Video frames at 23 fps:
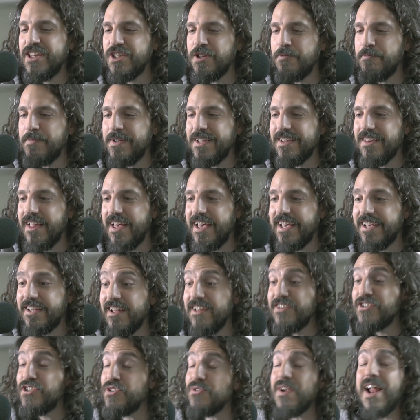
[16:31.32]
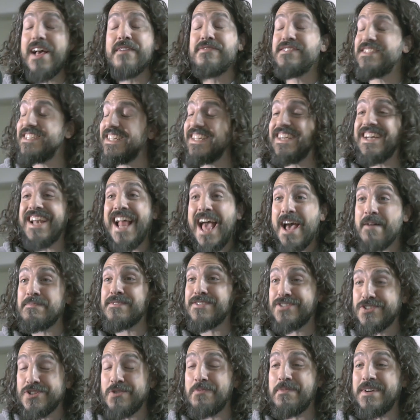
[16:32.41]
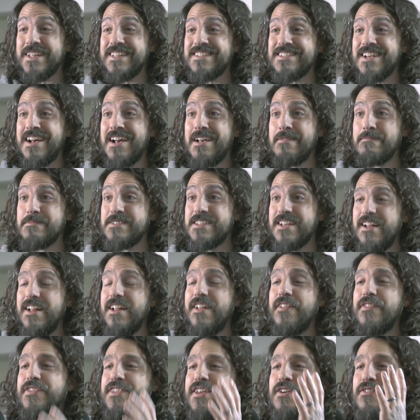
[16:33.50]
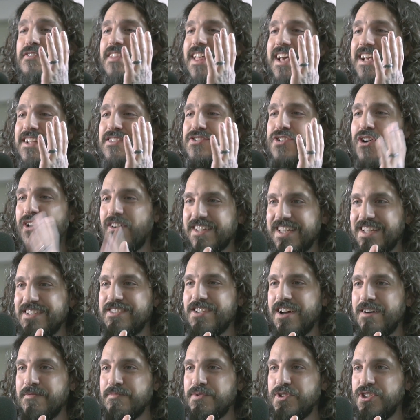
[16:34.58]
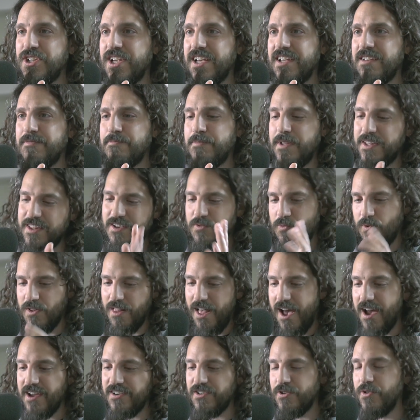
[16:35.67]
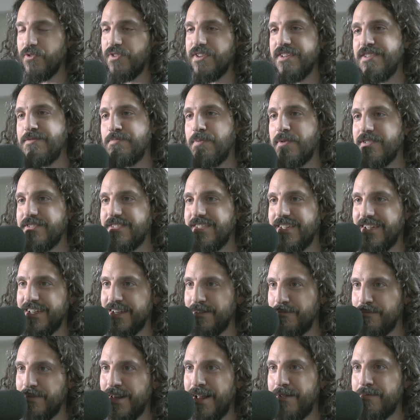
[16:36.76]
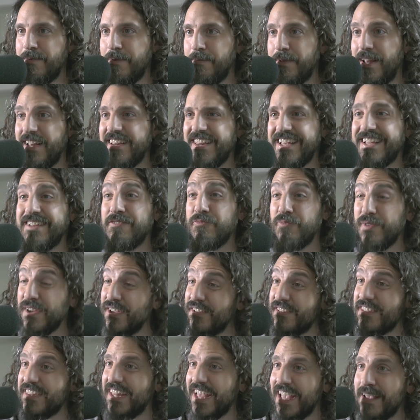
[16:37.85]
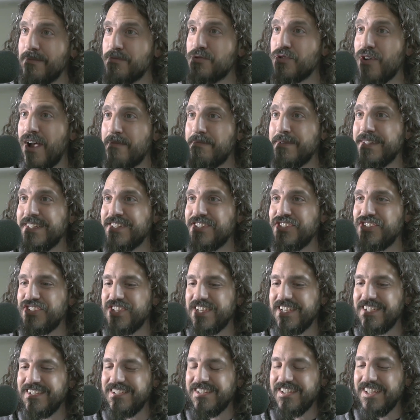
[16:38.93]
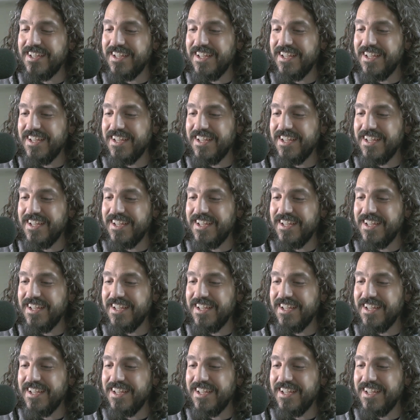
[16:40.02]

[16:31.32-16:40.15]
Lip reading: And they'll be like, dude, I've seen it happen so many times. They're like talking dumb shit and be like, well, I know this person and blah, blah, blah, like real name dropping and shit.